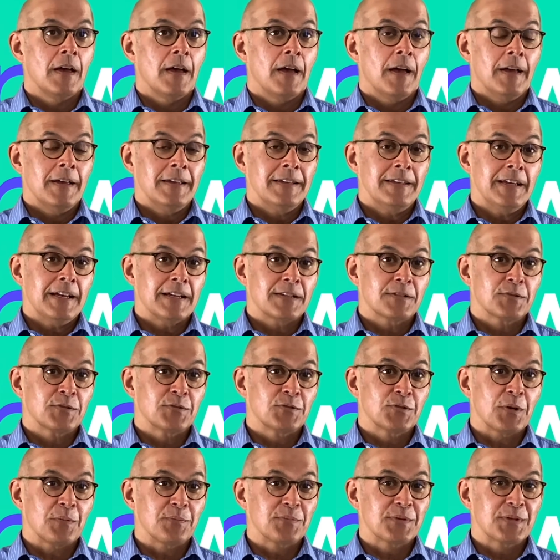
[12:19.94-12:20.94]
Yeah, so
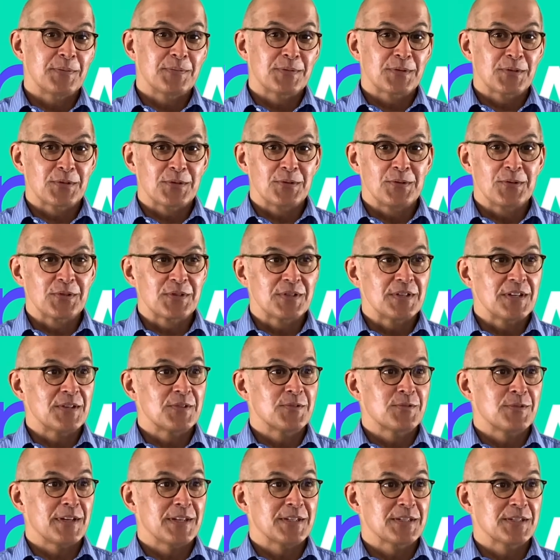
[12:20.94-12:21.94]
top tips is always an
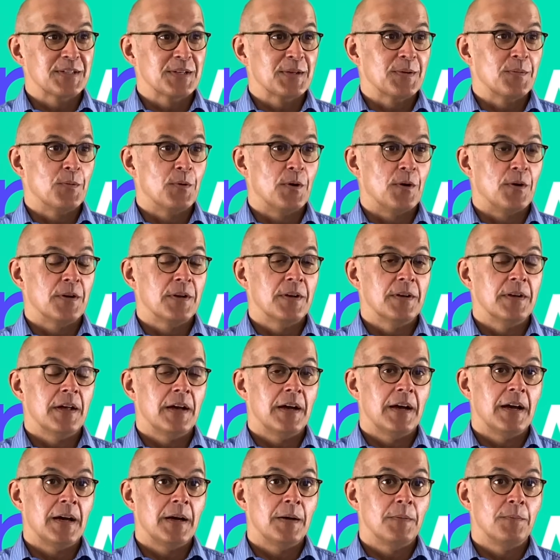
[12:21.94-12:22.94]
interesting one.
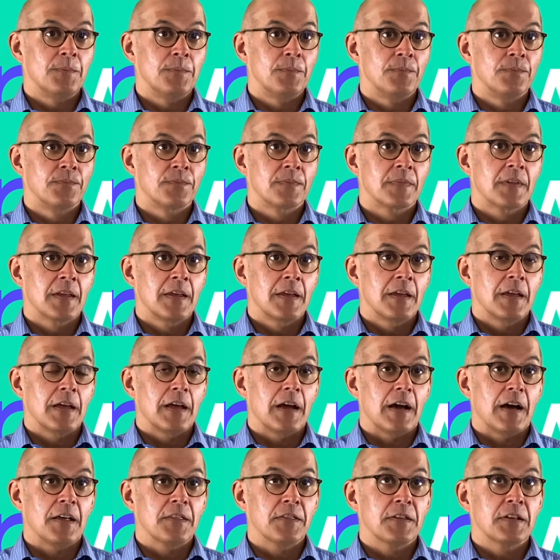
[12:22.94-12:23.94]

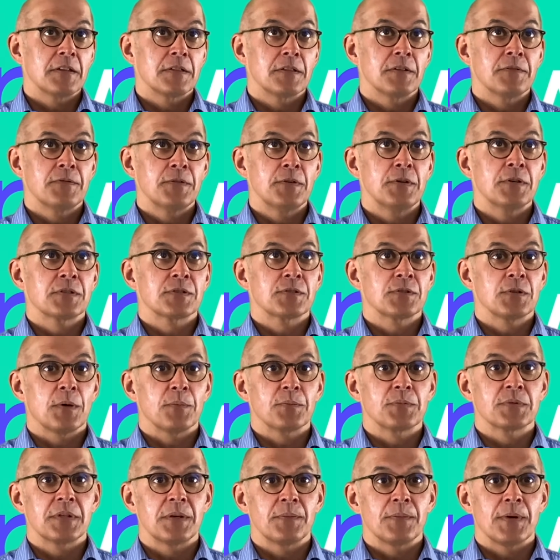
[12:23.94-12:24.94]
I think the first
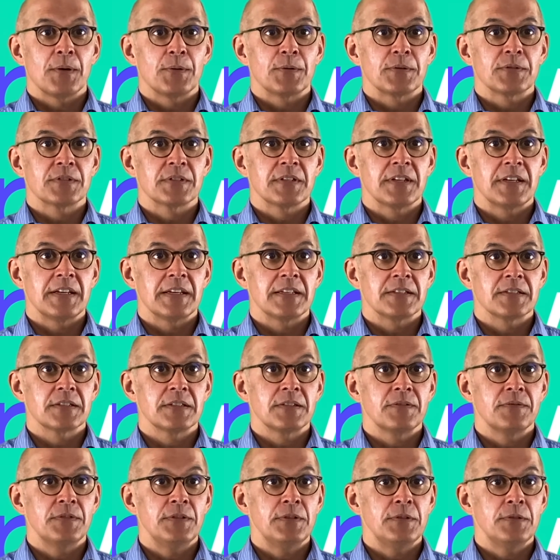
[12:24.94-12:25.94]
top tip I would say is
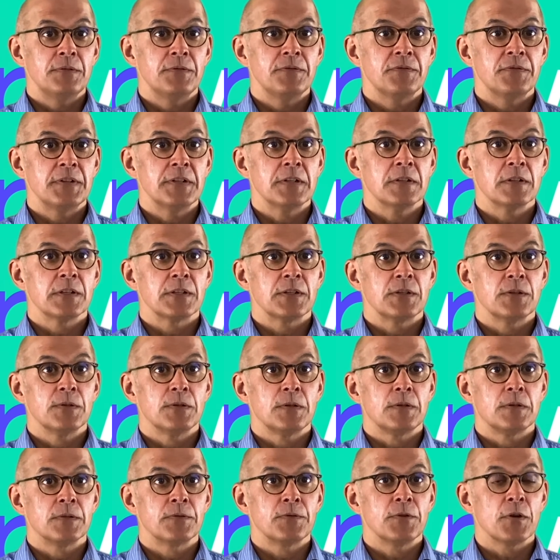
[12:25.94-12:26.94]
if you feel that
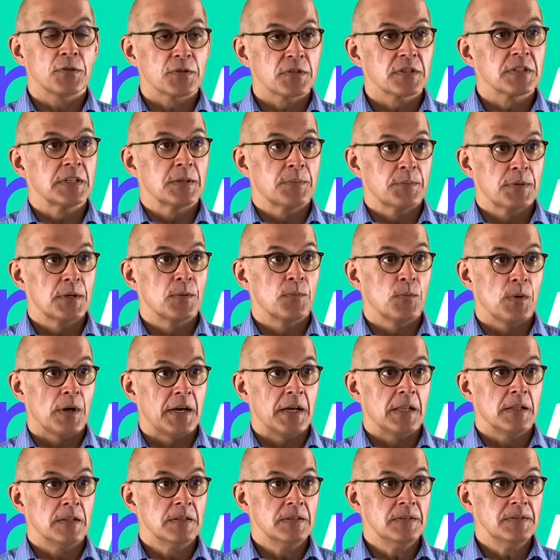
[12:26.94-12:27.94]
you're not sleeping
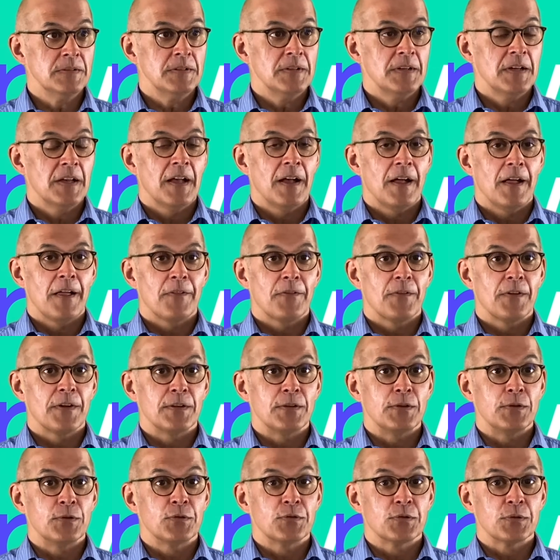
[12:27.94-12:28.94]
well, that
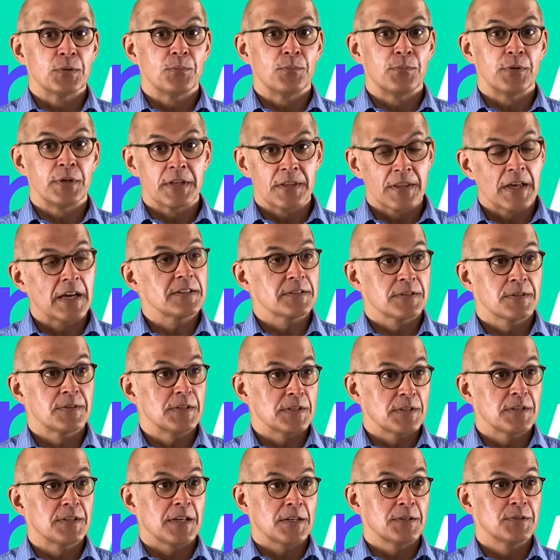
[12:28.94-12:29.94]
you should bring that to the
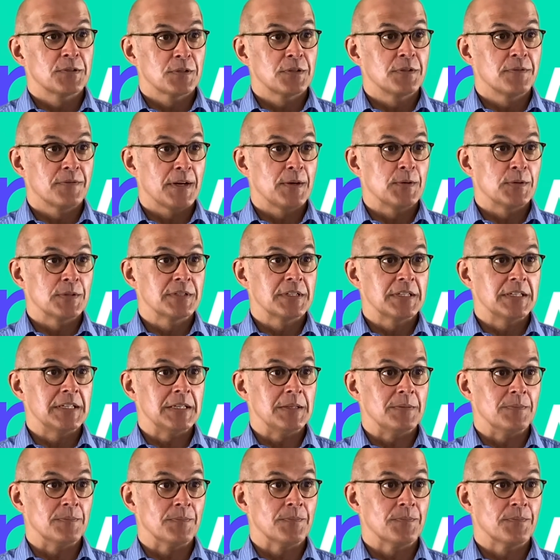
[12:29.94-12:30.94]
attention of our
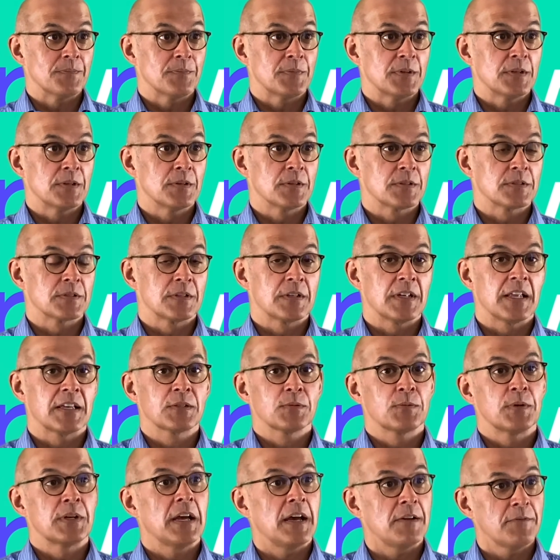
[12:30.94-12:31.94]
team, because
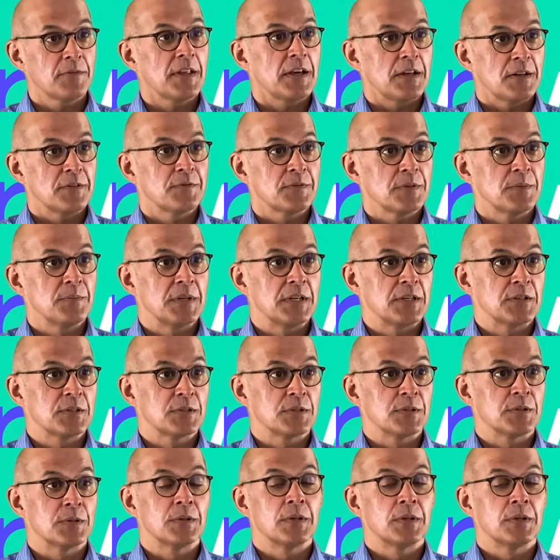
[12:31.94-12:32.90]
unless we have that information,